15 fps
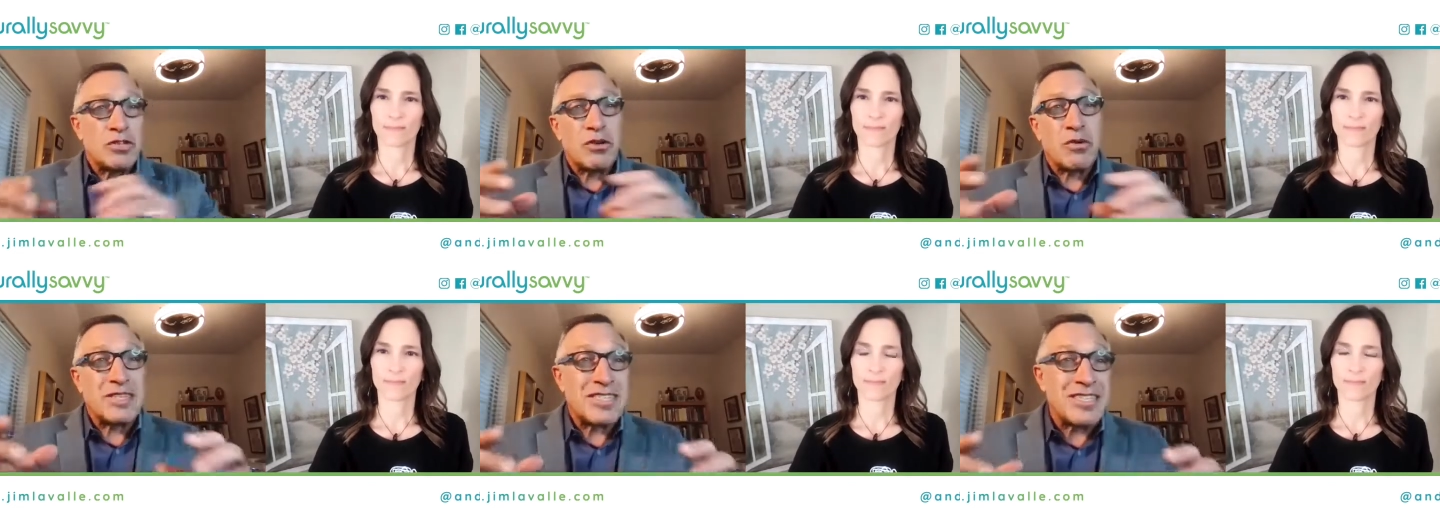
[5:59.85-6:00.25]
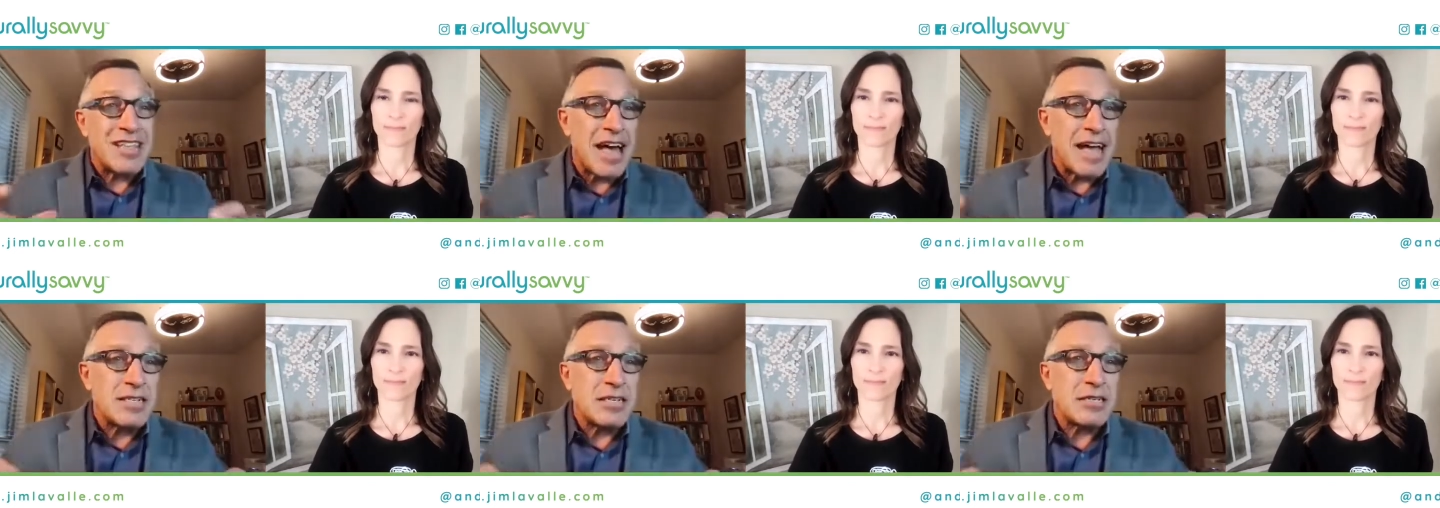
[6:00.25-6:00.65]
Speaker 1: So it's
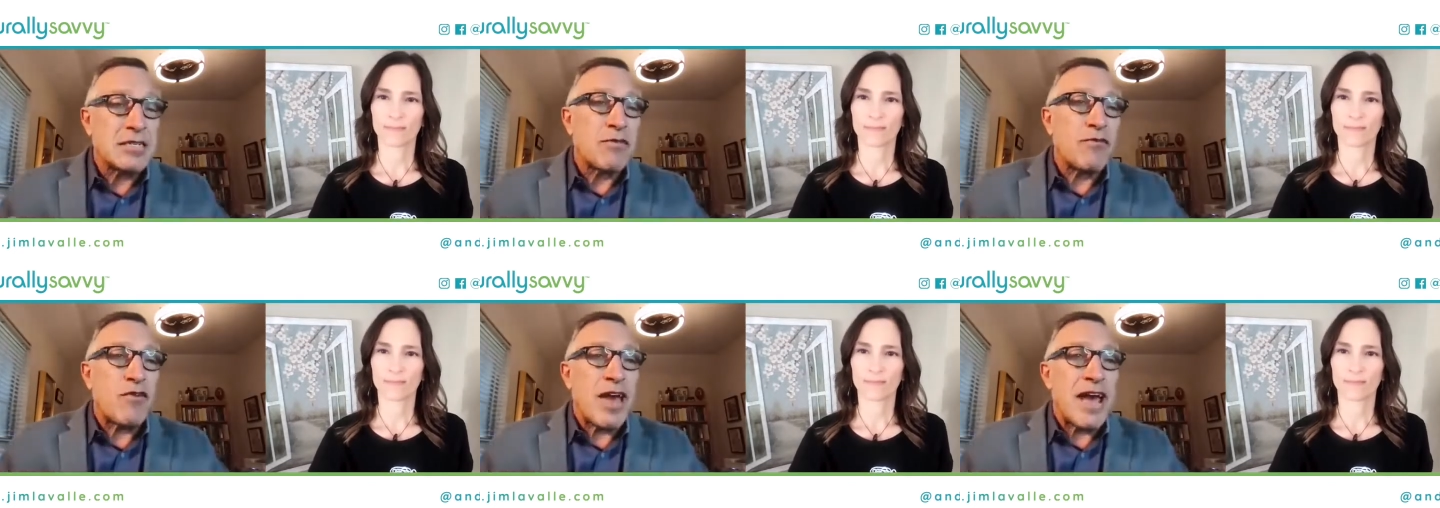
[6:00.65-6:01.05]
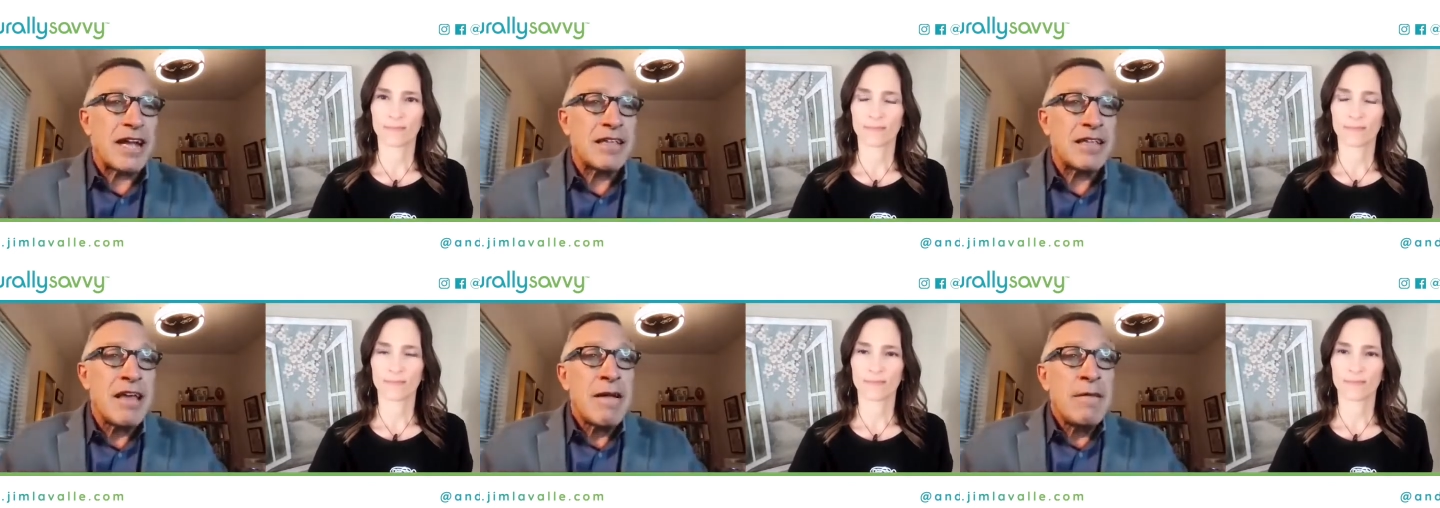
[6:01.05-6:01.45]
not just the
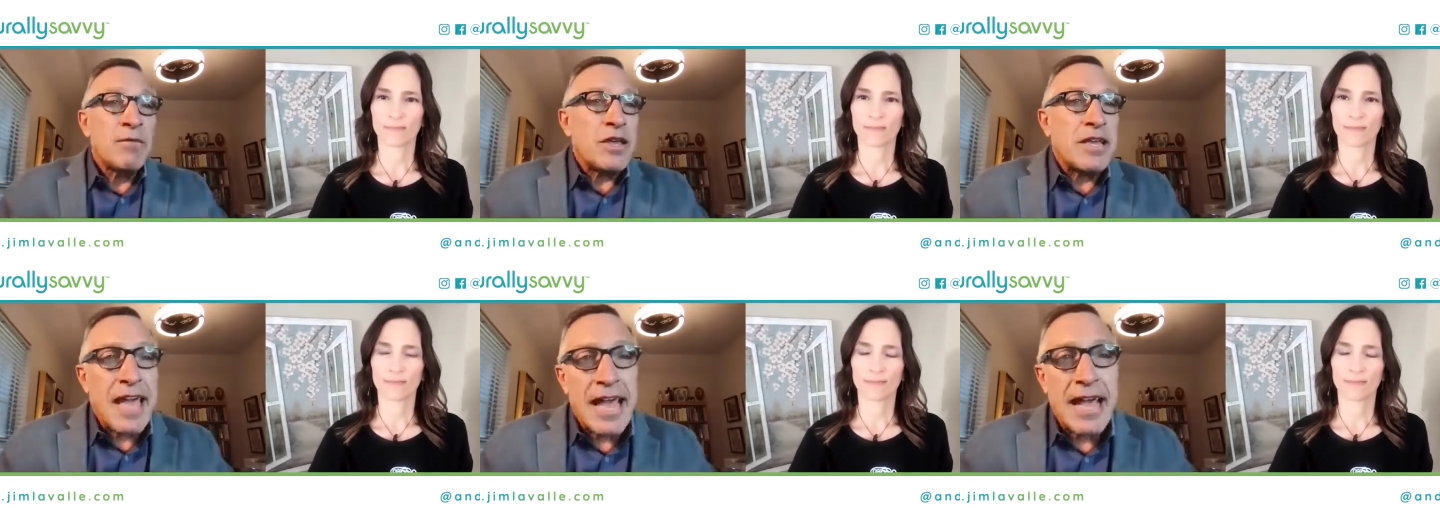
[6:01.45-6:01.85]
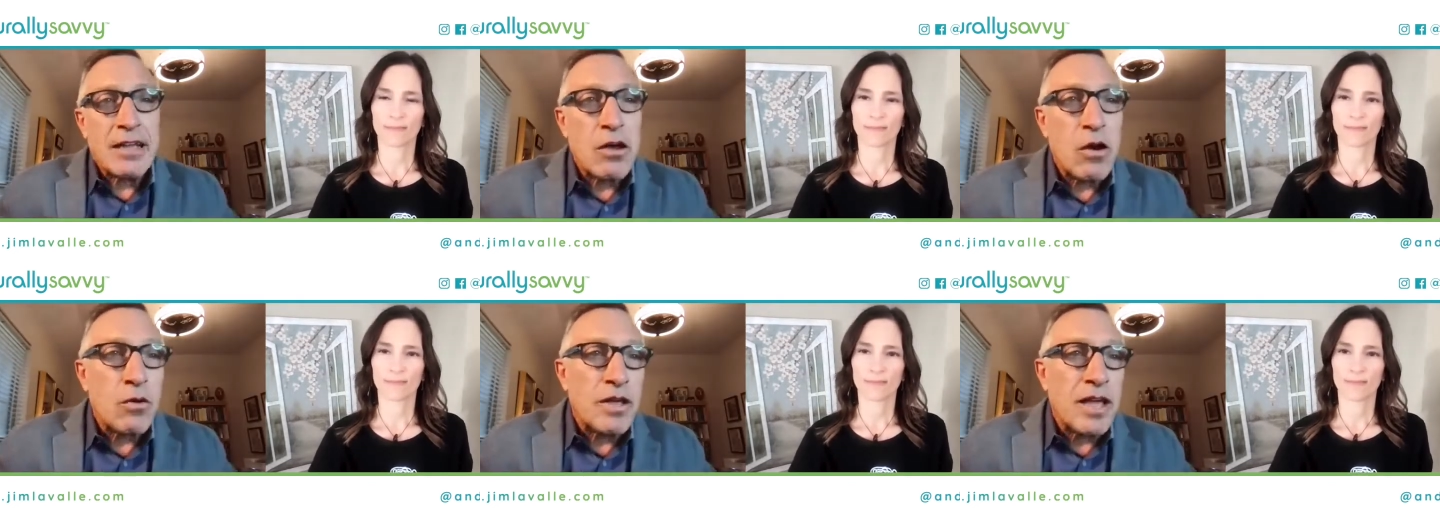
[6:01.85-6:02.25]
fact you can't
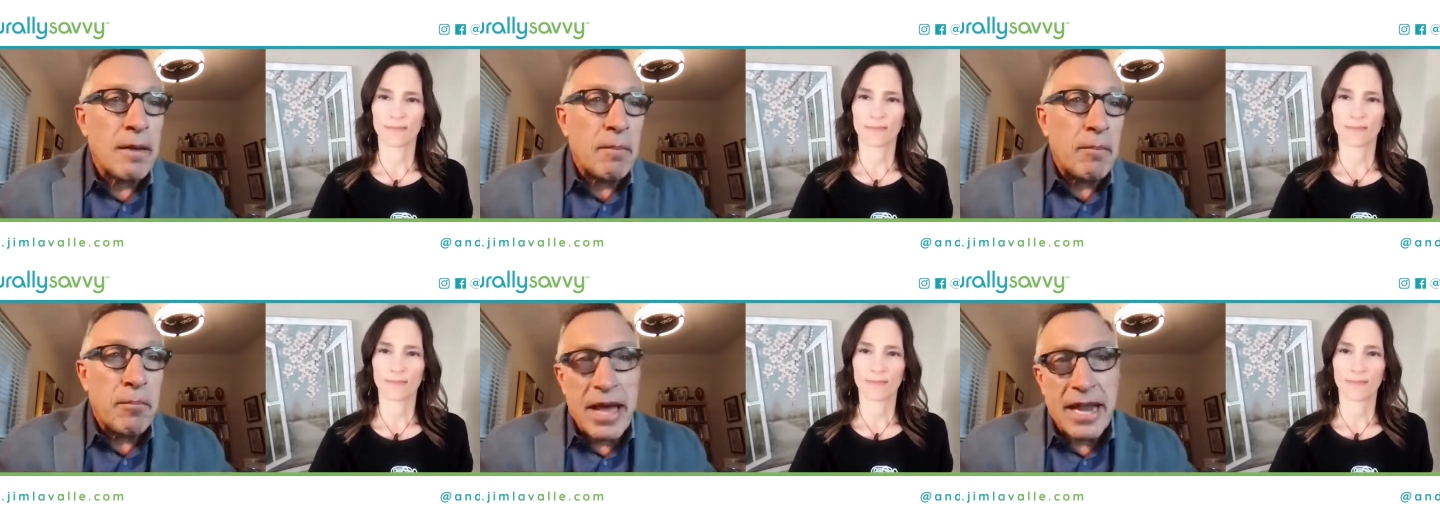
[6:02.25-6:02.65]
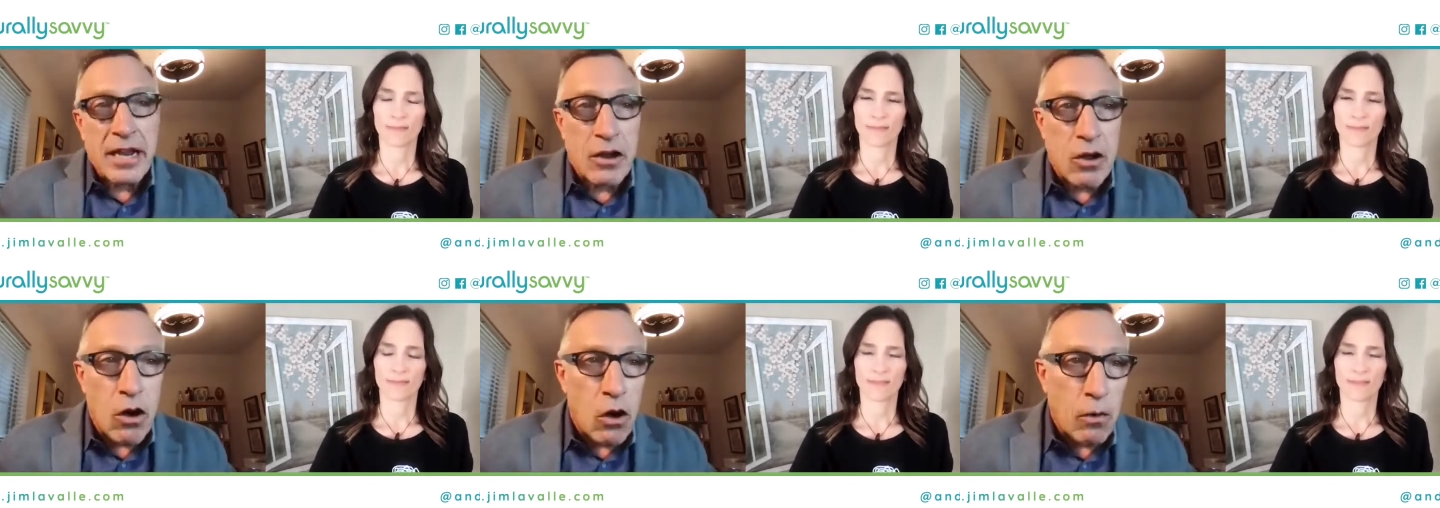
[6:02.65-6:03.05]
go get
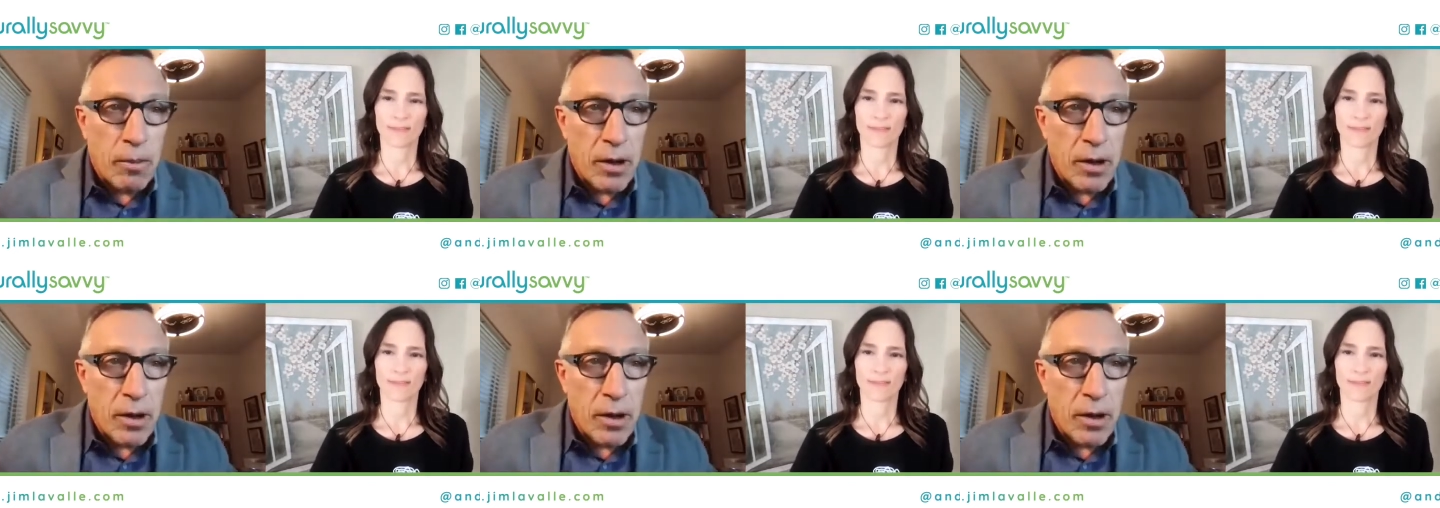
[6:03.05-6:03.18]
Benecol